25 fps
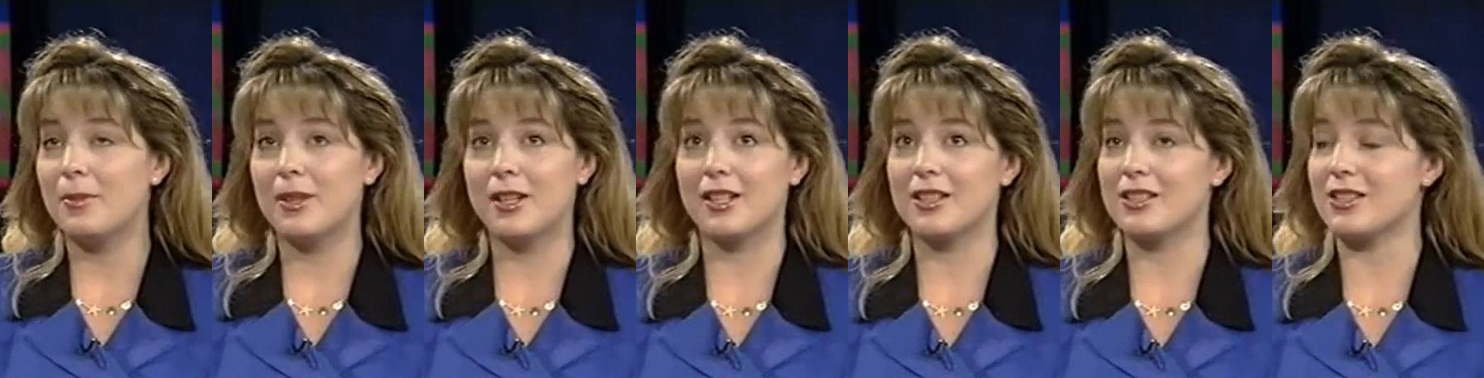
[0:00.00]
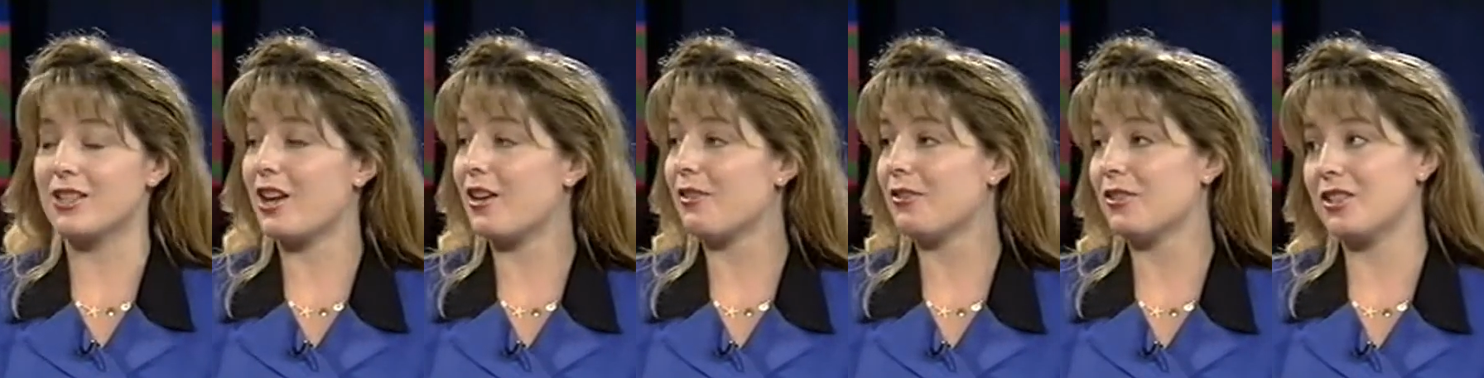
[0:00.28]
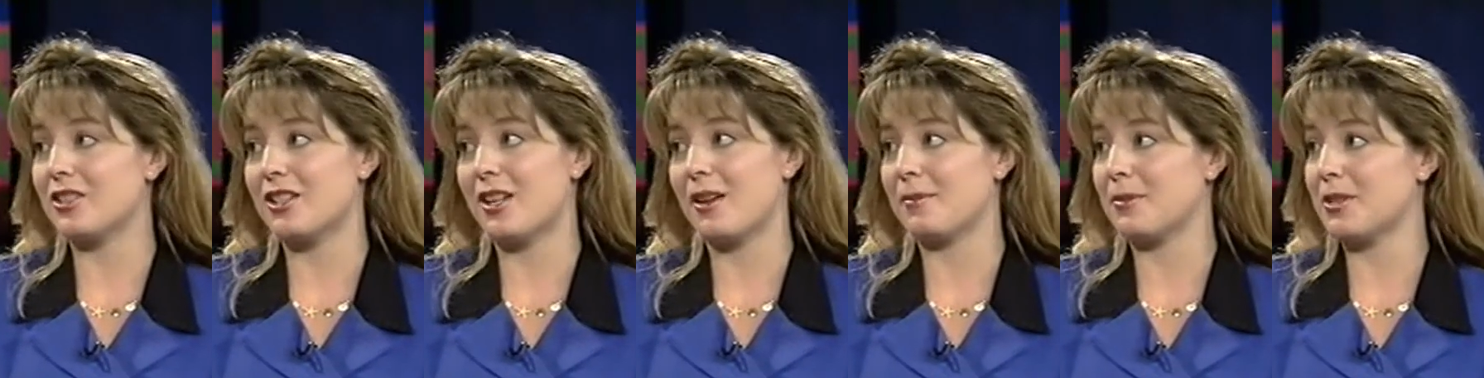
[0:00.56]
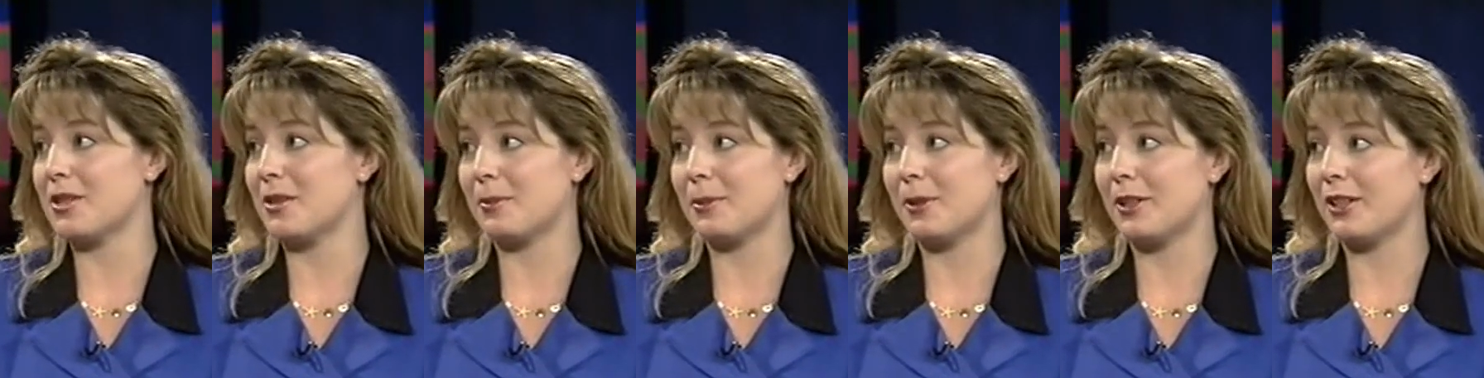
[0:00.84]
because
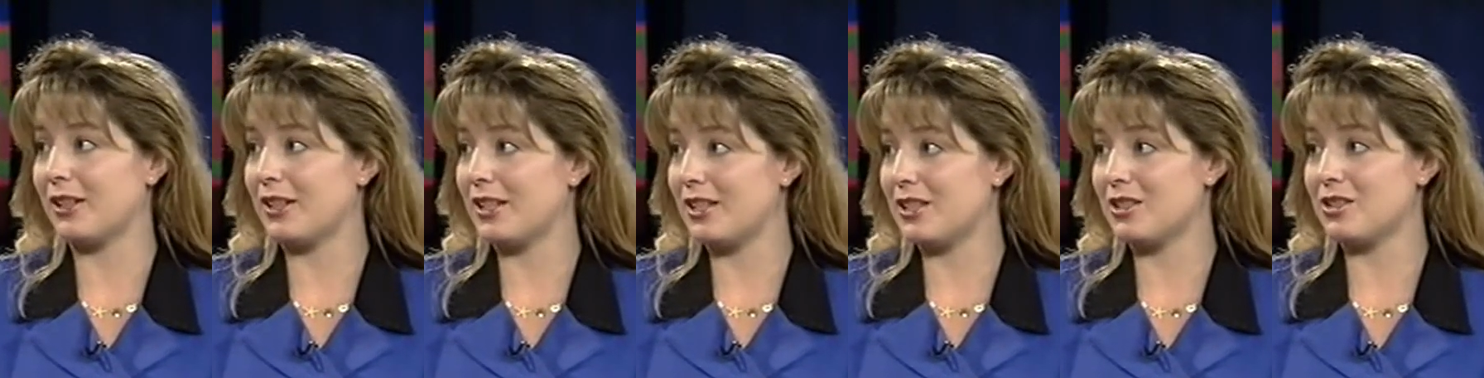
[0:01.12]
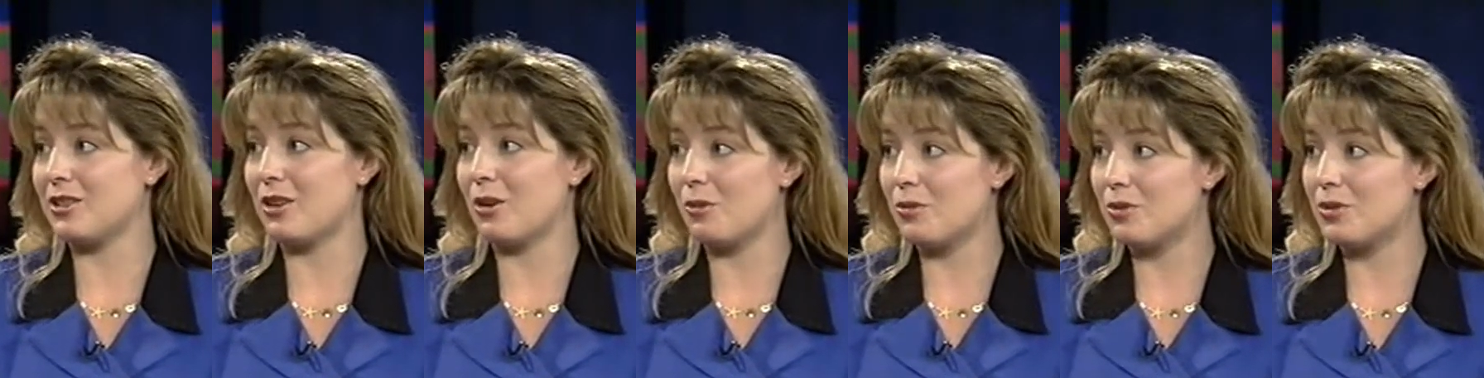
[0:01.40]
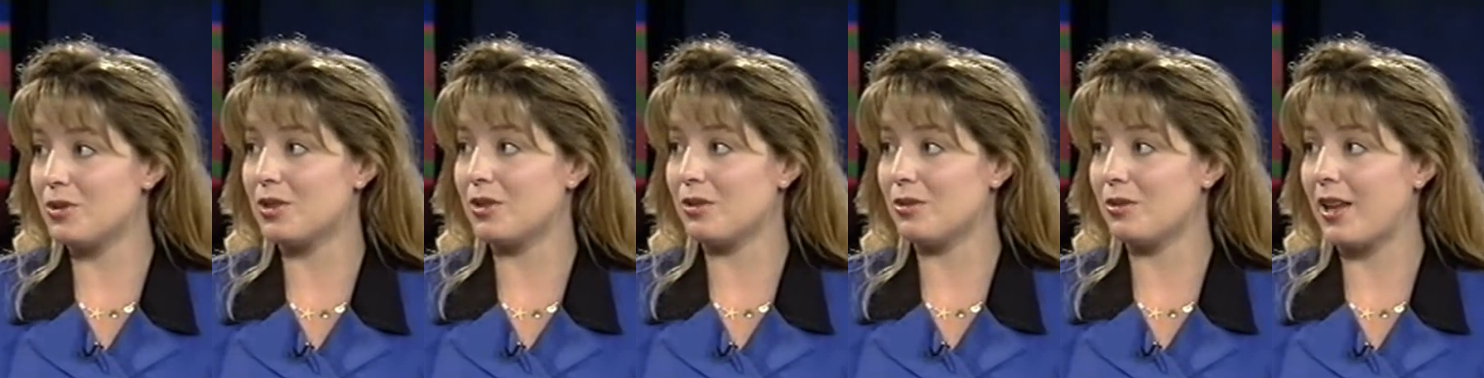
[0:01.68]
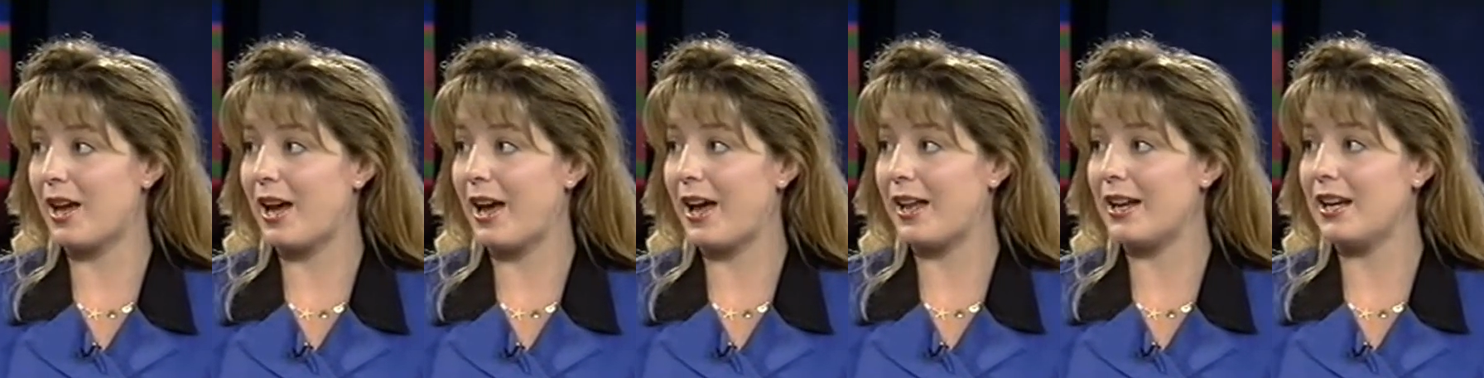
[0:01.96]
oftentimes the police don't do
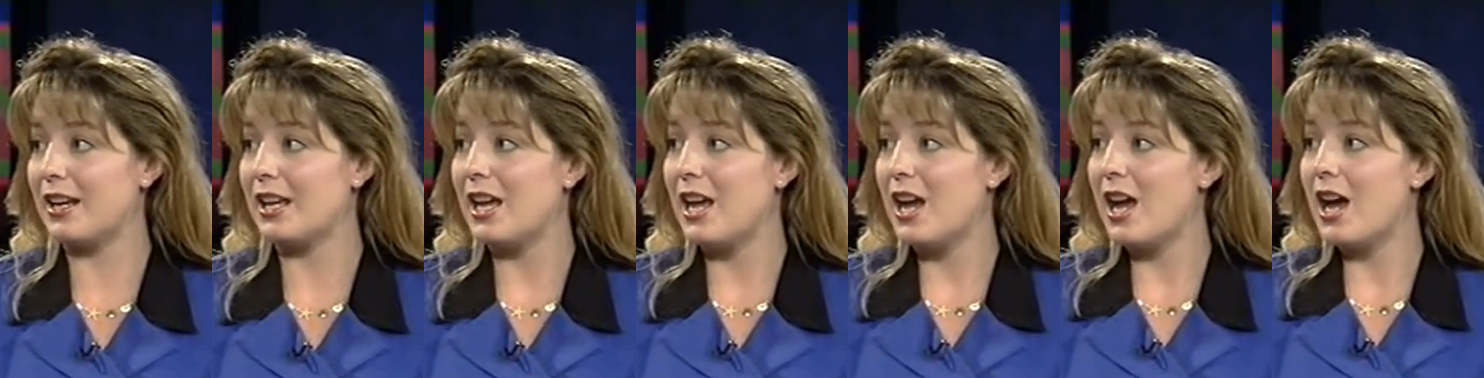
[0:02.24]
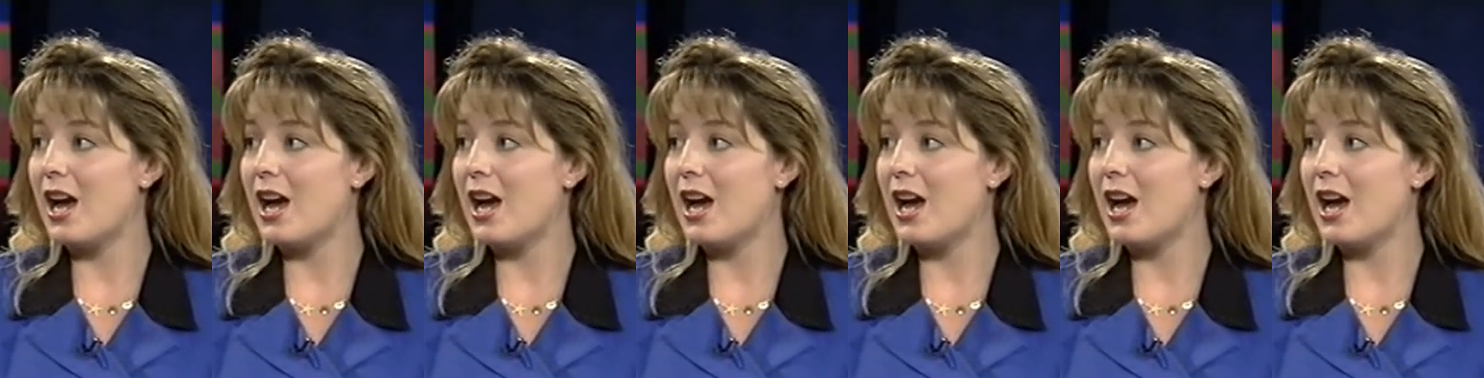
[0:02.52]
that.